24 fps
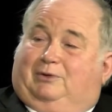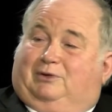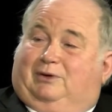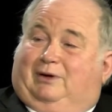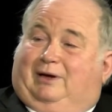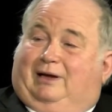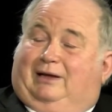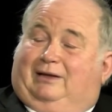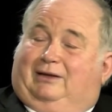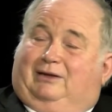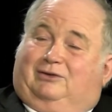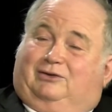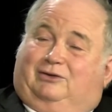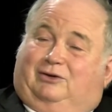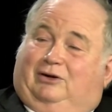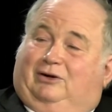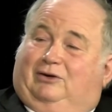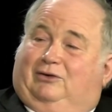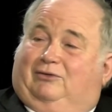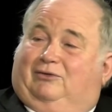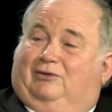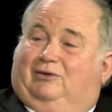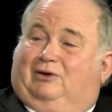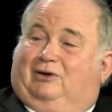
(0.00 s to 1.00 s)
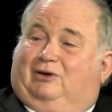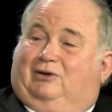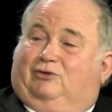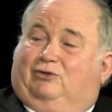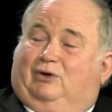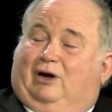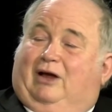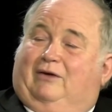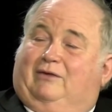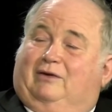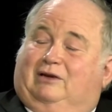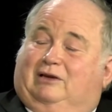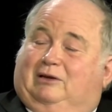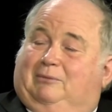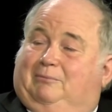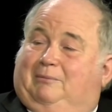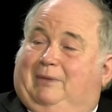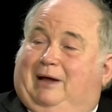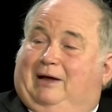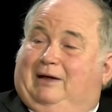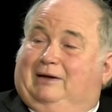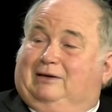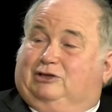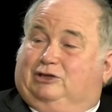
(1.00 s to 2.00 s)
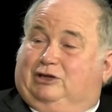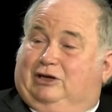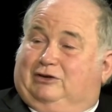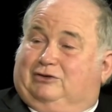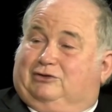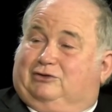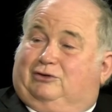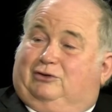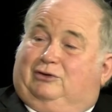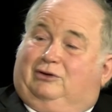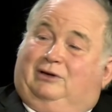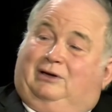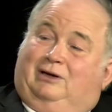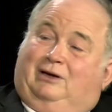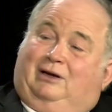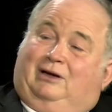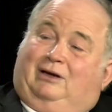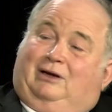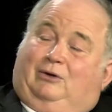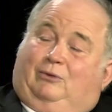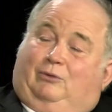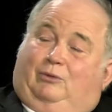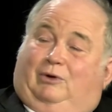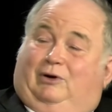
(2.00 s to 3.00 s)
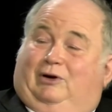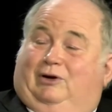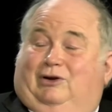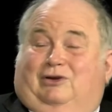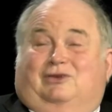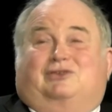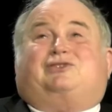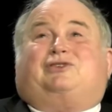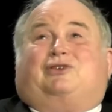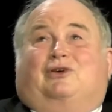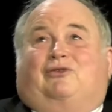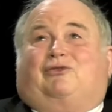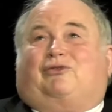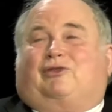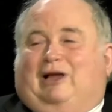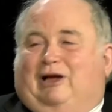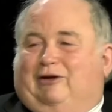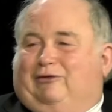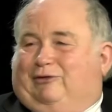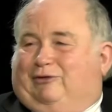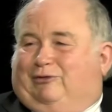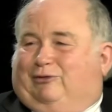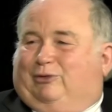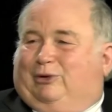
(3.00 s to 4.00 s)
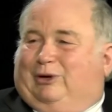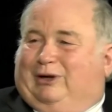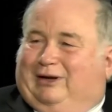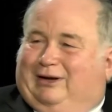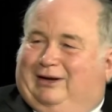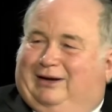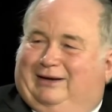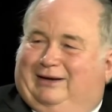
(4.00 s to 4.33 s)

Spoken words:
So I had to start driving to Manchester, where you could still fly for $49.